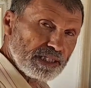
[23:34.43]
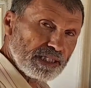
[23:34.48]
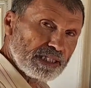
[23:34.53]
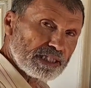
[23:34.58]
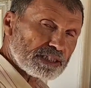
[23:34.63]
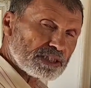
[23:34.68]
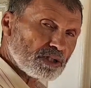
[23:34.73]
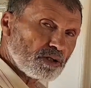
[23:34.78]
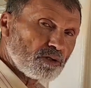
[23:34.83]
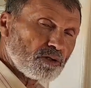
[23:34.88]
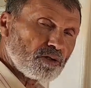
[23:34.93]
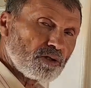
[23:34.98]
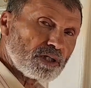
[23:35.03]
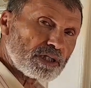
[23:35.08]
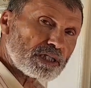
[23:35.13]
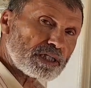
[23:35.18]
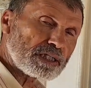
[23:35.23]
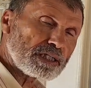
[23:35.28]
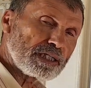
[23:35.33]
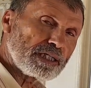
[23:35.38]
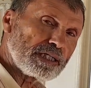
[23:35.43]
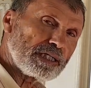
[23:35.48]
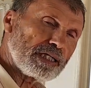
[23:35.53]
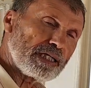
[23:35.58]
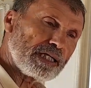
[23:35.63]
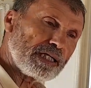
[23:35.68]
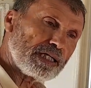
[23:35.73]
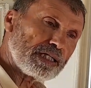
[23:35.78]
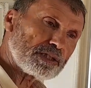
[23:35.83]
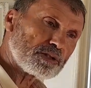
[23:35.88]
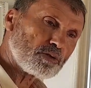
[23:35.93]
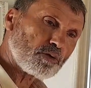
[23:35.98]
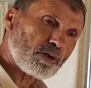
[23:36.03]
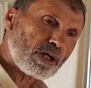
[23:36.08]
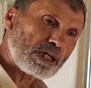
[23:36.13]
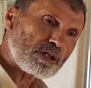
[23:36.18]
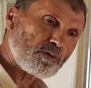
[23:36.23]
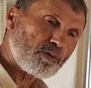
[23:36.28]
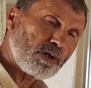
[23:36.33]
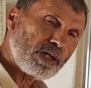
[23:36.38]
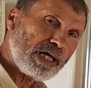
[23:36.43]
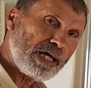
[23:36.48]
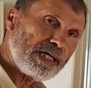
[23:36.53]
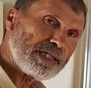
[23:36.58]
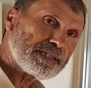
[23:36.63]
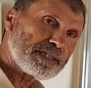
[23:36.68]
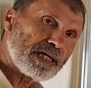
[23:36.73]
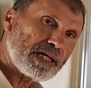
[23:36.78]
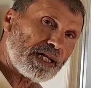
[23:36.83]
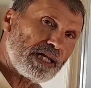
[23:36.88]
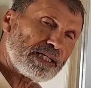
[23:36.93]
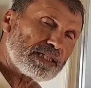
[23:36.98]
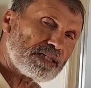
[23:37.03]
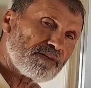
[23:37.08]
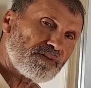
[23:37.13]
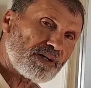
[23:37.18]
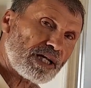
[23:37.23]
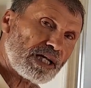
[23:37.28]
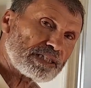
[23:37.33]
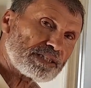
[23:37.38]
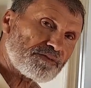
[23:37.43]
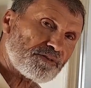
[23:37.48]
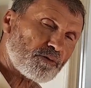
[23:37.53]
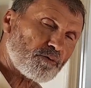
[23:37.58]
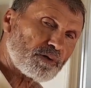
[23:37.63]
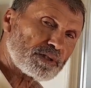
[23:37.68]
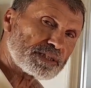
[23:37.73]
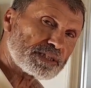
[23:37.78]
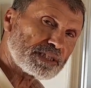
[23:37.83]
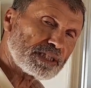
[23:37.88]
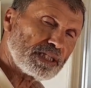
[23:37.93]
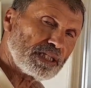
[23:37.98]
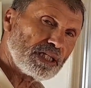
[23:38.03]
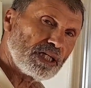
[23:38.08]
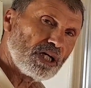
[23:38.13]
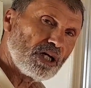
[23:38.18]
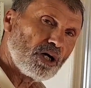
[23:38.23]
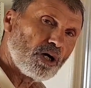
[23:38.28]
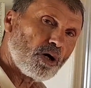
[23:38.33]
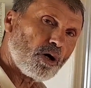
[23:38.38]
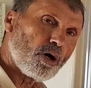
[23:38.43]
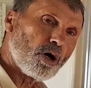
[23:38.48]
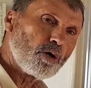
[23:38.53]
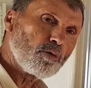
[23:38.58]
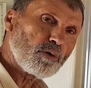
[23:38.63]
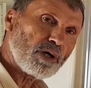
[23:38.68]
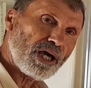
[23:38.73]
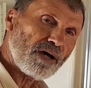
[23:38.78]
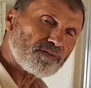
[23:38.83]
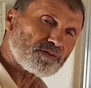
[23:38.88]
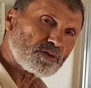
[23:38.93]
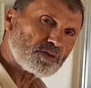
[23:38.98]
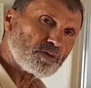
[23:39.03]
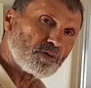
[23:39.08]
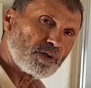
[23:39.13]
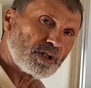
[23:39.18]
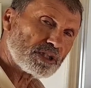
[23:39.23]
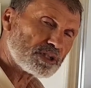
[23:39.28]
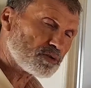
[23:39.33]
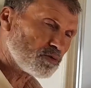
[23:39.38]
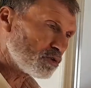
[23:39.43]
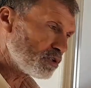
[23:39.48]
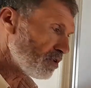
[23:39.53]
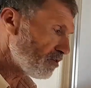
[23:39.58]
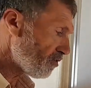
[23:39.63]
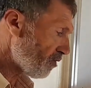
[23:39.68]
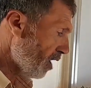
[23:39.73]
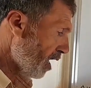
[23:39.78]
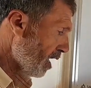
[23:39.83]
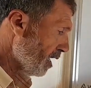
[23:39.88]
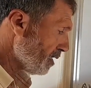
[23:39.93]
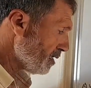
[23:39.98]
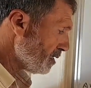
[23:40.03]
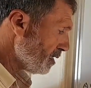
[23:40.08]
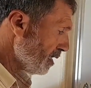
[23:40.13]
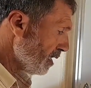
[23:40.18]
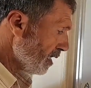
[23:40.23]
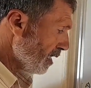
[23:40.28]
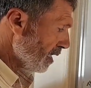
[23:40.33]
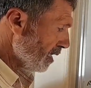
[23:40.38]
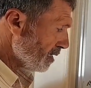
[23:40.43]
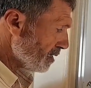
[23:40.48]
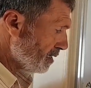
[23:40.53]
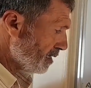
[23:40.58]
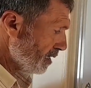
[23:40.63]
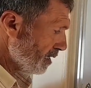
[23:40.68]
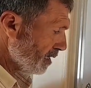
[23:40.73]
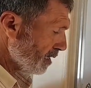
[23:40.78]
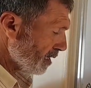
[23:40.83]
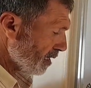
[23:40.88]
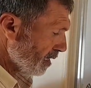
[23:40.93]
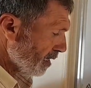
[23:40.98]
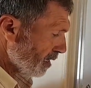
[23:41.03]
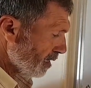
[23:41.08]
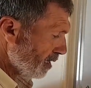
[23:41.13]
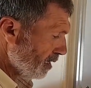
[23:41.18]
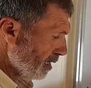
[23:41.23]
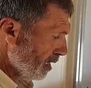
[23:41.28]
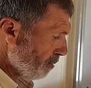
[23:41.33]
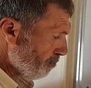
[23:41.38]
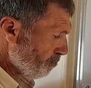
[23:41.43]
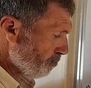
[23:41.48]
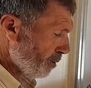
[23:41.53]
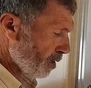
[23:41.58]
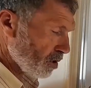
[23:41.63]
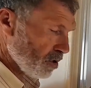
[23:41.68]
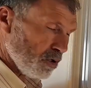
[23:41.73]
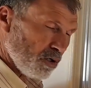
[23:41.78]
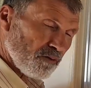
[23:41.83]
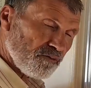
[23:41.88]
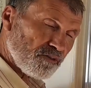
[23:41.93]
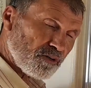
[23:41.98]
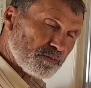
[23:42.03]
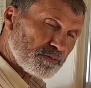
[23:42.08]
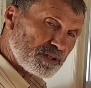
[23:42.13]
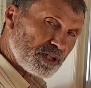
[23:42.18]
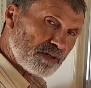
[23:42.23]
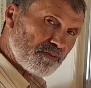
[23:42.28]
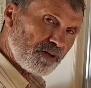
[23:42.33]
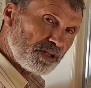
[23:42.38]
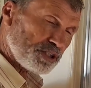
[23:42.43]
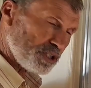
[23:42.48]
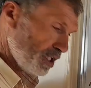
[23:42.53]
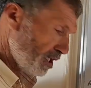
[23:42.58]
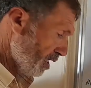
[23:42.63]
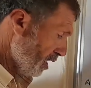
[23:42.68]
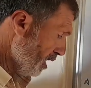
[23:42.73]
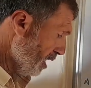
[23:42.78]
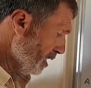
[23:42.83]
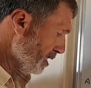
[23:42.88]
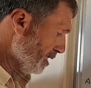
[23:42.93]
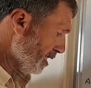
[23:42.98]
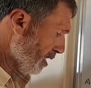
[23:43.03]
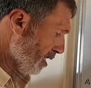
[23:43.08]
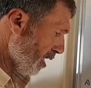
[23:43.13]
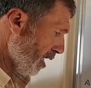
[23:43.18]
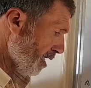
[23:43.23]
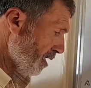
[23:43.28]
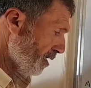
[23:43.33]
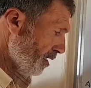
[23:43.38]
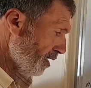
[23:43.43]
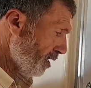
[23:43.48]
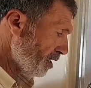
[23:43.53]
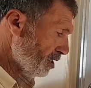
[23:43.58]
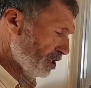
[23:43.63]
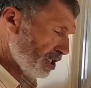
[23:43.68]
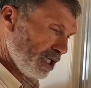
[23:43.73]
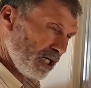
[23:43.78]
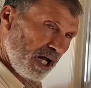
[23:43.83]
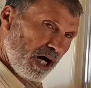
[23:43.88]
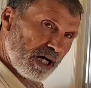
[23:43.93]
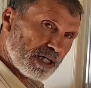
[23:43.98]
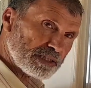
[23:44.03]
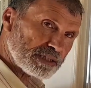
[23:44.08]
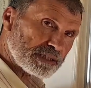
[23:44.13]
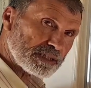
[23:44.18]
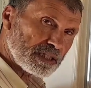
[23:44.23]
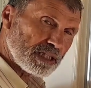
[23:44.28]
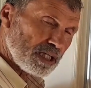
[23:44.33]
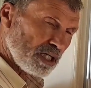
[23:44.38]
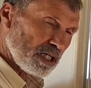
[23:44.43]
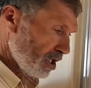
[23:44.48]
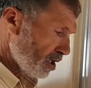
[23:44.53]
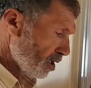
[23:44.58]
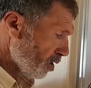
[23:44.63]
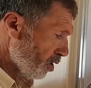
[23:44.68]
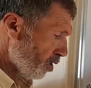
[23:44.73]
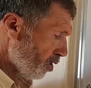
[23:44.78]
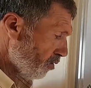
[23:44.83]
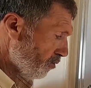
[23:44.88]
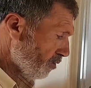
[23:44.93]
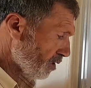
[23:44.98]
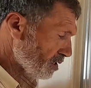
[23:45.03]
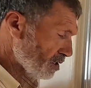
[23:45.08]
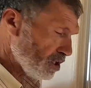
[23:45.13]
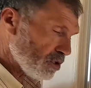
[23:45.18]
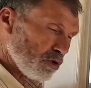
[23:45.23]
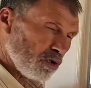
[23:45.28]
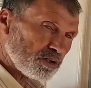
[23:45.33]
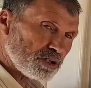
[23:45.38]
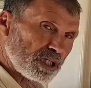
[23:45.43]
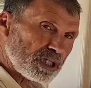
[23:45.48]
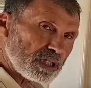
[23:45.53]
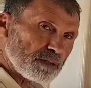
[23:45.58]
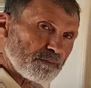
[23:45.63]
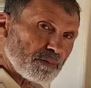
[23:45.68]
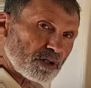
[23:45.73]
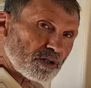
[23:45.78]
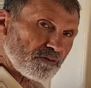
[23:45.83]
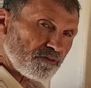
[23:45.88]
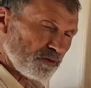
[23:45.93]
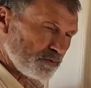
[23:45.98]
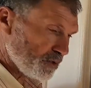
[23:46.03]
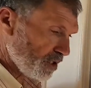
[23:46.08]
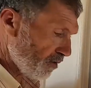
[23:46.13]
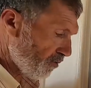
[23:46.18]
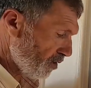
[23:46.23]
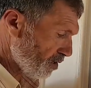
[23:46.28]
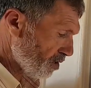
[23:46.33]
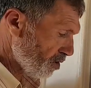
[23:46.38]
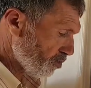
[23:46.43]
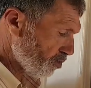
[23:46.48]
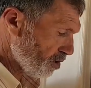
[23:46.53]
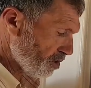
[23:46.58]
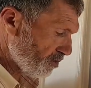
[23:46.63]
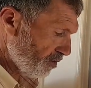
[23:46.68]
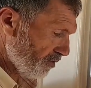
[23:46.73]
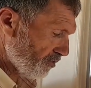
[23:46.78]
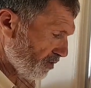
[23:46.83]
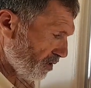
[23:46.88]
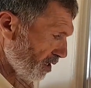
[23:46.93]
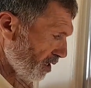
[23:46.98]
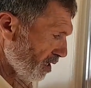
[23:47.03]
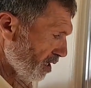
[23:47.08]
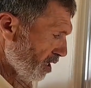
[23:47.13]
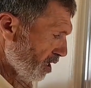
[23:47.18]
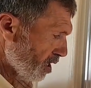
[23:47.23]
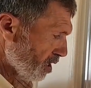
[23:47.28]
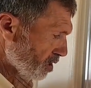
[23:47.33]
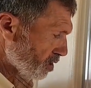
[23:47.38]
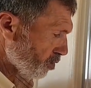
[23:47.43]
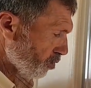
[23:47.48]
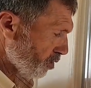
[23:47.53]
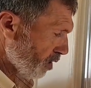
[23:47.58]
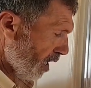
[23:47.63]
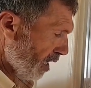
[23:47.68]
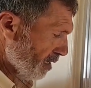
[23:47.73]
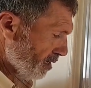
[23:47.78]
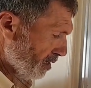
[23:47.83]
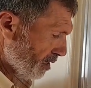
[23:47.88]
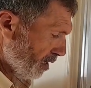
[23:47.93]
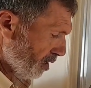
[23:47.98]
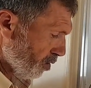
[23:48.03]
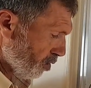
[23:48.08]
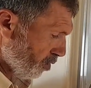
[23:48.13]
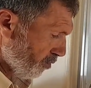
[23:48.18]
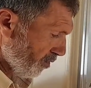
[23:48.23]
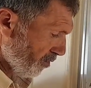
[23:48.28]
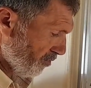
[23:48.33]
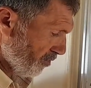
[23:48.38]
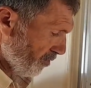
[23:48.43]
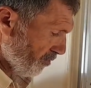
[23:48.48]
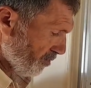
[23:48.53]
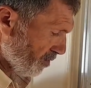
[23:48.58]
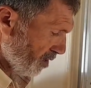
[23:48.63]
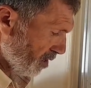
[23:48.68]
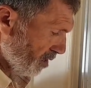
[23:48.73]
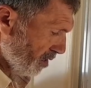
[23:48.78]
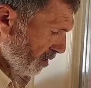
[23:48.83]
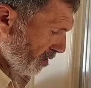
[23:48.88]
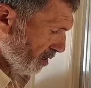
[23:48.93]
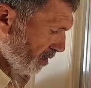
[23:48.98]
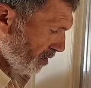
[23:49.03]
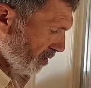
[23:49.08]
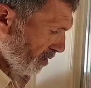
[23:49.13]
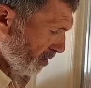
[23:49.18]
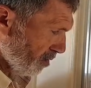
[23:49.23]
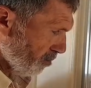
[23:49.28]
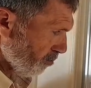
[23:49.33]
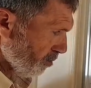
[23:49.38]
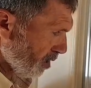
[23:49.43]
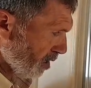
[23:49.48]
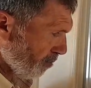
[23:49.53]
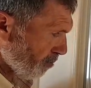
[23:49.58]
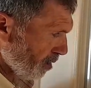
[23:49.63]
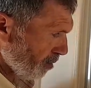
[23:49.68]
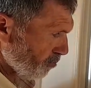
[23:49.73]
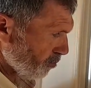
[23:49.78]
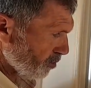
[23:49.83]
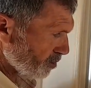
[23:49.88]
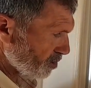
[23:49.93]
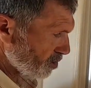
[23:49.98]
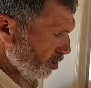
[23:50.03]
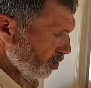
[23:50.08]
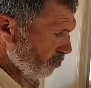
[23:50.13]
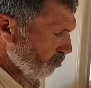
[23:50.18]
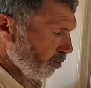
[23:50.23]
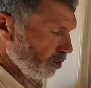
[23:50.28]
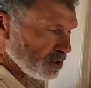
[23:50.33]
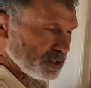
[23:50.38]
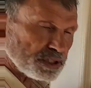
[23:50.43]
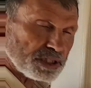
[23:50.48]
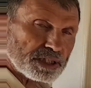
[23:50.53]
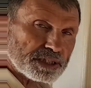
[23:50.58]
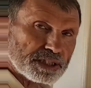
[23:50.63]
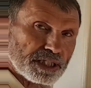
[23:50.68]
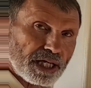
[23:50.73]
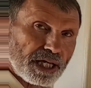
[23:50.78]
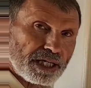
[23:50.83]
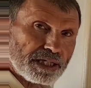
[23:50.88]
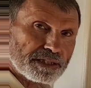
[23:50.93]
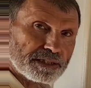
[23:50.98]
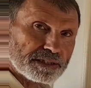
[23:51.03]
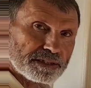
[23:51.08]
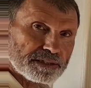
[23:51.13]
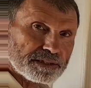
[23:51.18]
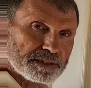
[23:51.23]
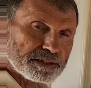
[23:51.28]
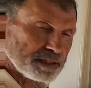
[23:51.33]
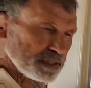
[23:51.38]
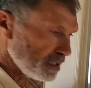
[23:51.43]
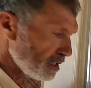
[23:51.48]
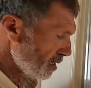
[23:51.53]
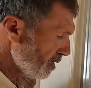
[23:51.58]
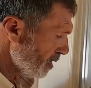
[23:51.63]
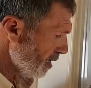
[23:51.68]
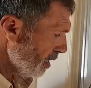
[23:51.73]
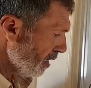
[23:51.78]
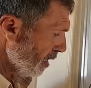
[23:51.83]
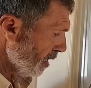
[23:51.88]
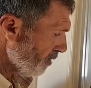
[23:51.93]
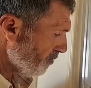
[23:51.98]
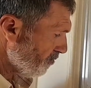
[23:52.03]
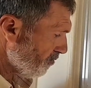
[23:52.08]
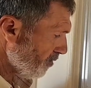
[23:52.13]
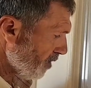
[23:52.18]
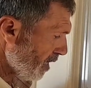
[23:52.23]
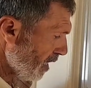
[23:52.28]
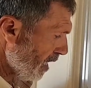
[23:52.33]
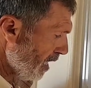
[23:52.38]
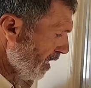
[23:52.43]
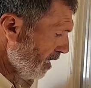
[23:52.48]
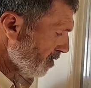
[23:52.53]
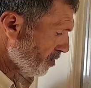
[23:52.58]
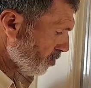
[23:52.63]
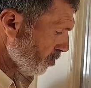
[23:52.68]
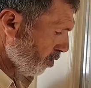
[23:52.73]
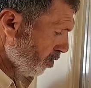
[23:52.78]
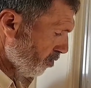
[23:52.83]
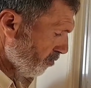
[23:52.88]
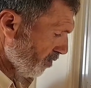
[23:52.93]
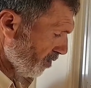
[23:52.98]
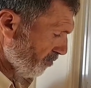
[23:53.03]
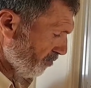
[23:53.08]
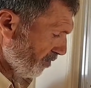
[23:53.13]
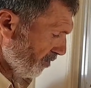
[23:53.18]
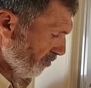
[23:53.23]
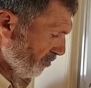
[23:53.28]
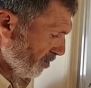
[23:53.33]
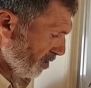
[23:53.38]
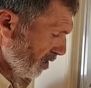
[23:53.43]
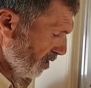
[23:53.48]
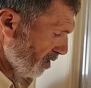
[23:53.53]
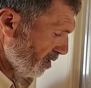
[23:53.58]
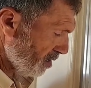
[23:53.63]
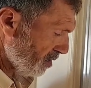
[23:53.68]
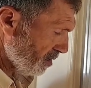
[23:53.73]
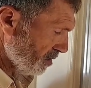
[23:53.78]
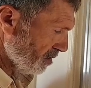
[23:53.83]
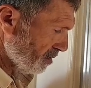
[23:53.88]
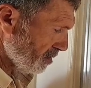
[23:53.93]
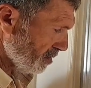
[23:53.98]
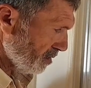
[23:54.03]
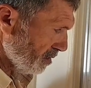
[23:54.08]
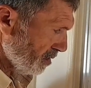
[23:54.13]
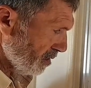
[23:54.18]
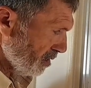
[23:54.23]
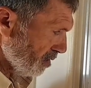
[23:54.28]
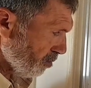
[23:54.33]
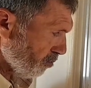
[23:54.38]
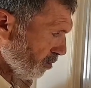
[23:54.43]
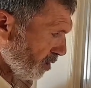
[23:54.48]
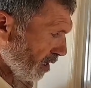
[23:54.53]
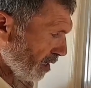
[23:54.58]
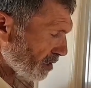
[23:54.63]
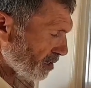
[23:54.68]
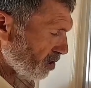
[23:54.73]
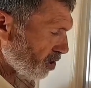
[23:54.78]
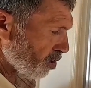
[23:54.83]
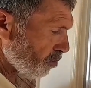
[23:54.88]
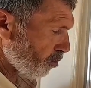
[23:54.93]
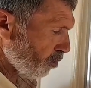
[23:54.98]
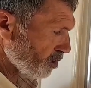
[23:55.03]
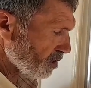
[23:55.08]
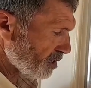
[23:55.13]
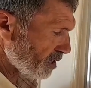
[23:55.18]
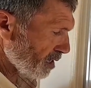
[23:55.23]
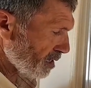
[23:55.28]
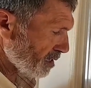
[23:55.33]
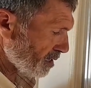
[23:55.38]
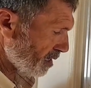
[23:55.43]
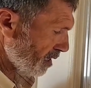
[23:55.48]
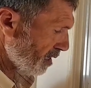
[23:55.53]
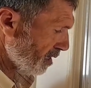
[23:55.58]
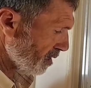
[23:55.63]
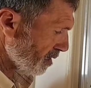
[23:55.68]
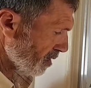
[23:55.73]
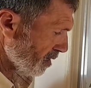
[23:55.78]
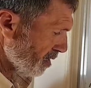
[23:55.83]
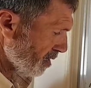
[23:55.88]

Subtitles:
So to calculate the relative class frequency, all we have to do is to divide the number of observations in each class over the total number of observations, which is 50. So 19 over 50, we come up with 0.38. 8 over 50, we get 0.16.